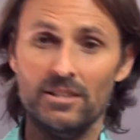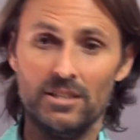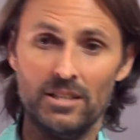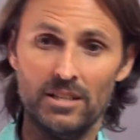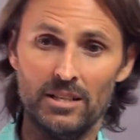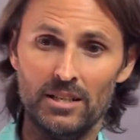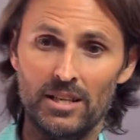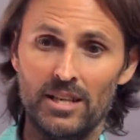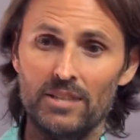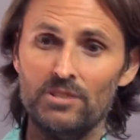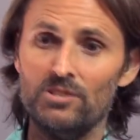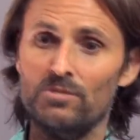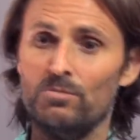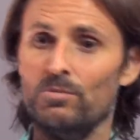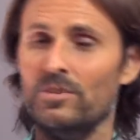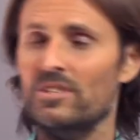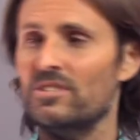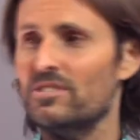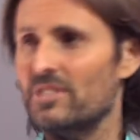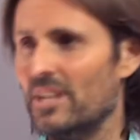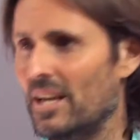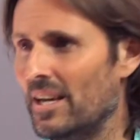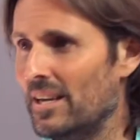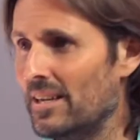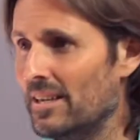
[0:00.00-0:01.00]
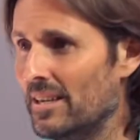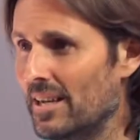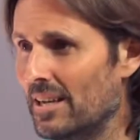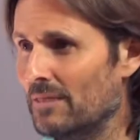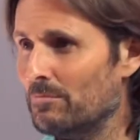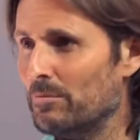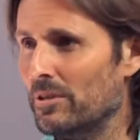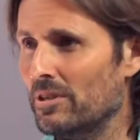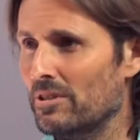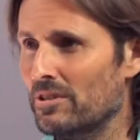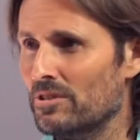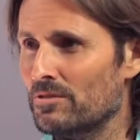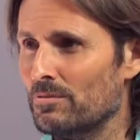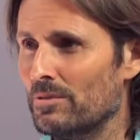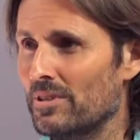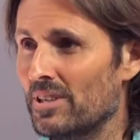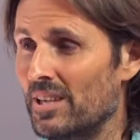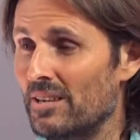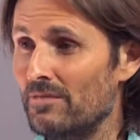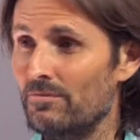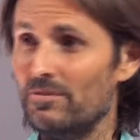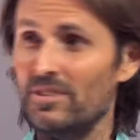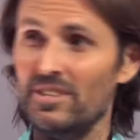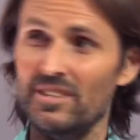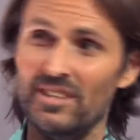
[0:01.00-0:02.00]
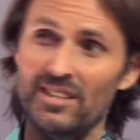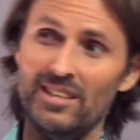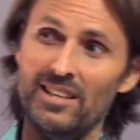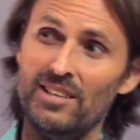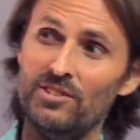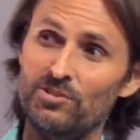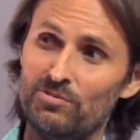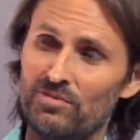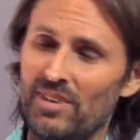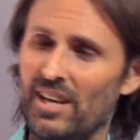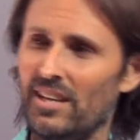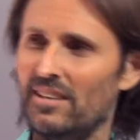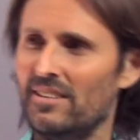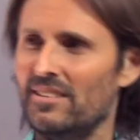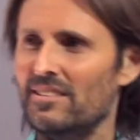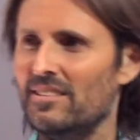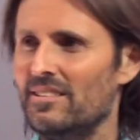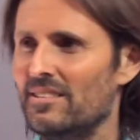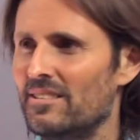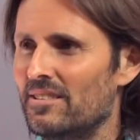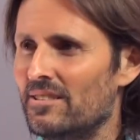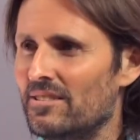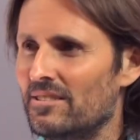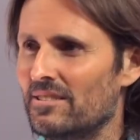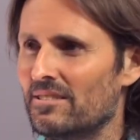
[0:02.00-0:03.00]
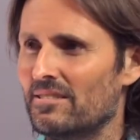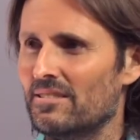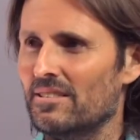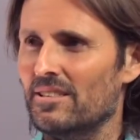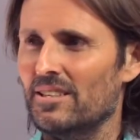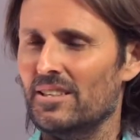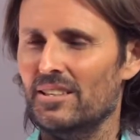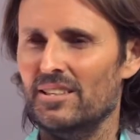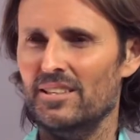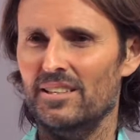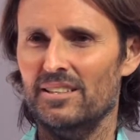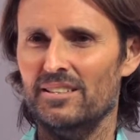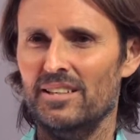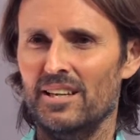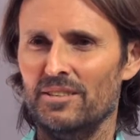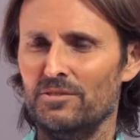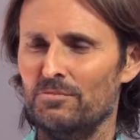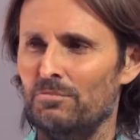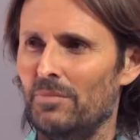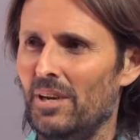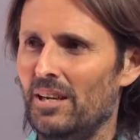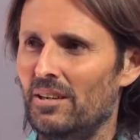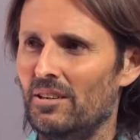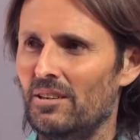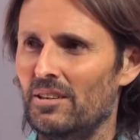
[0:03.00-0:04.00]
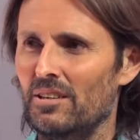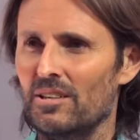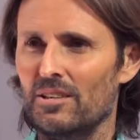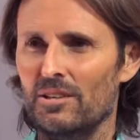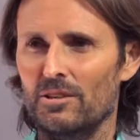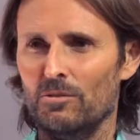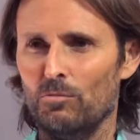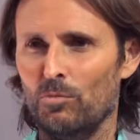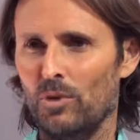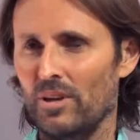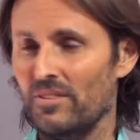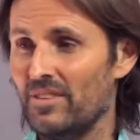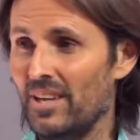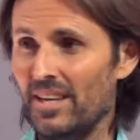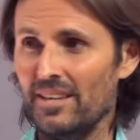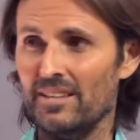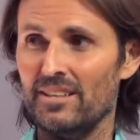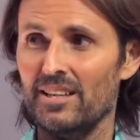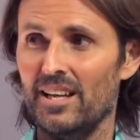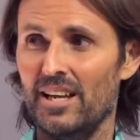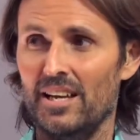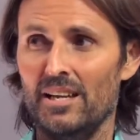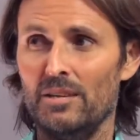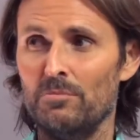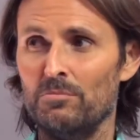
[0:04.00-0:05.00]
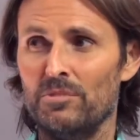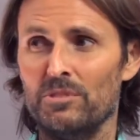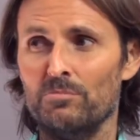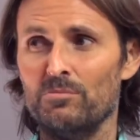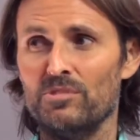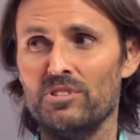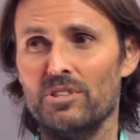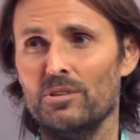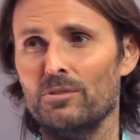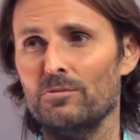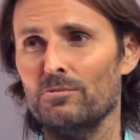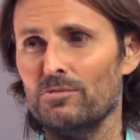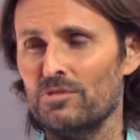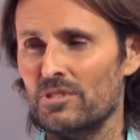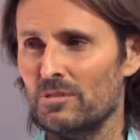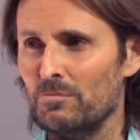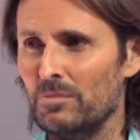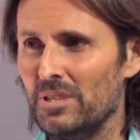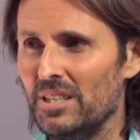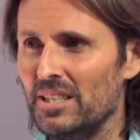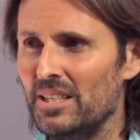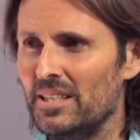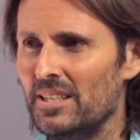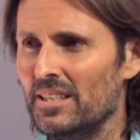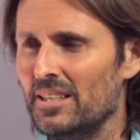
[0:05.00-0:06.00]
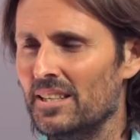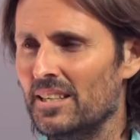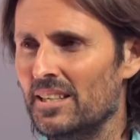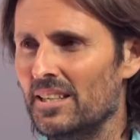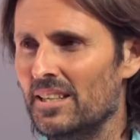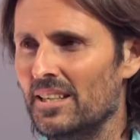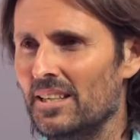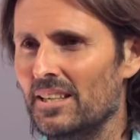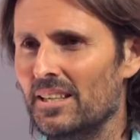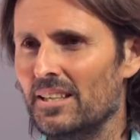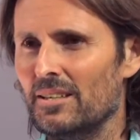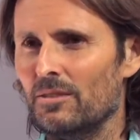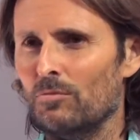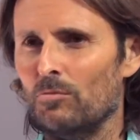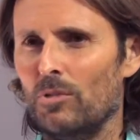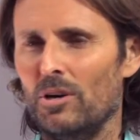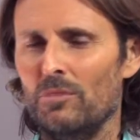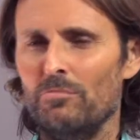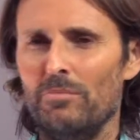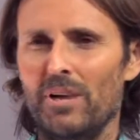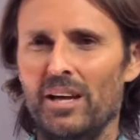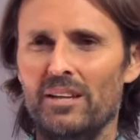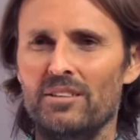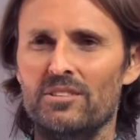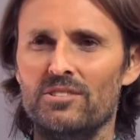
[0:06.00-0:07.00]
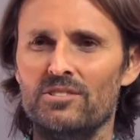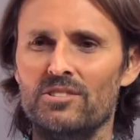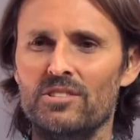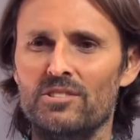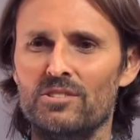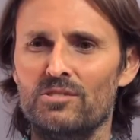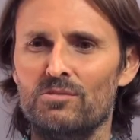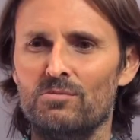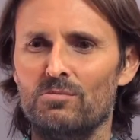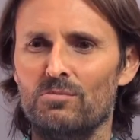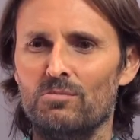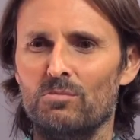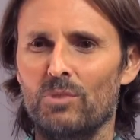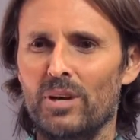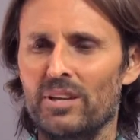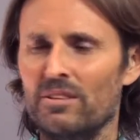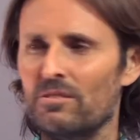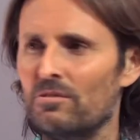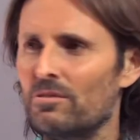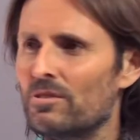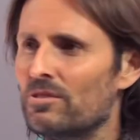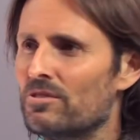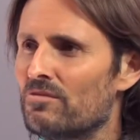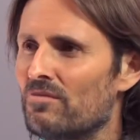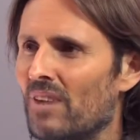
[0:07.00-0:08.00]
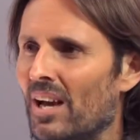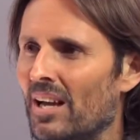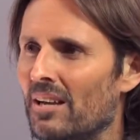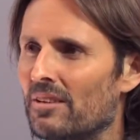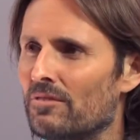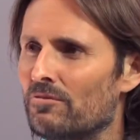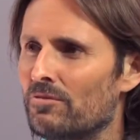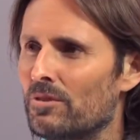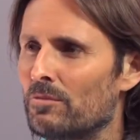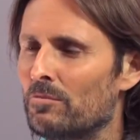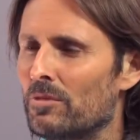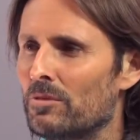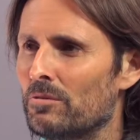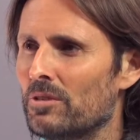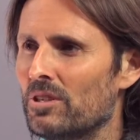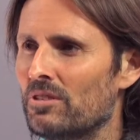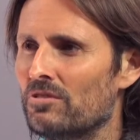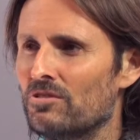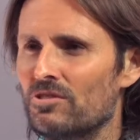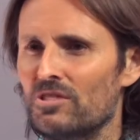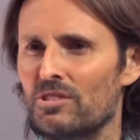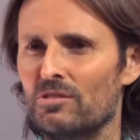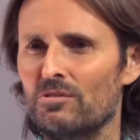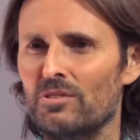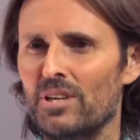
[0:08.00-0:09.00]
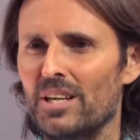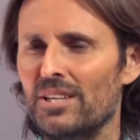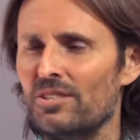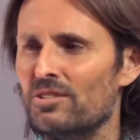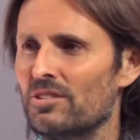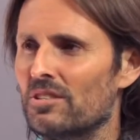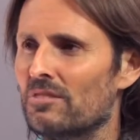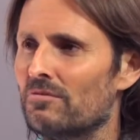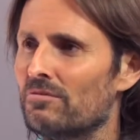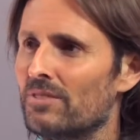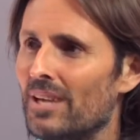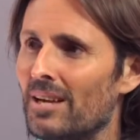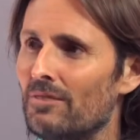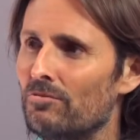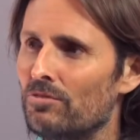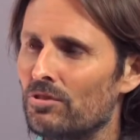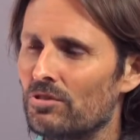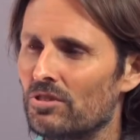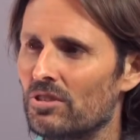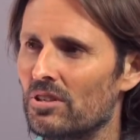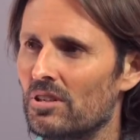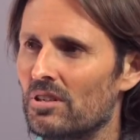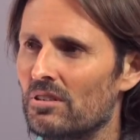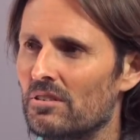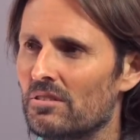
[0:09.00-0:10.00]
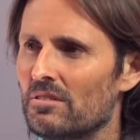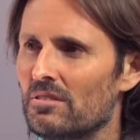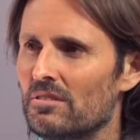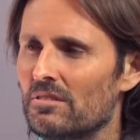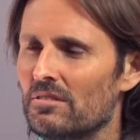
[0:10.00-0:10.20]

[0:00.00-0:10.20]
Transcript: The less we say harmonious with love, then the less valid it is. It doesn't matter what they claim themselves to be. What matters is whether it's valid from a consideration of love or not.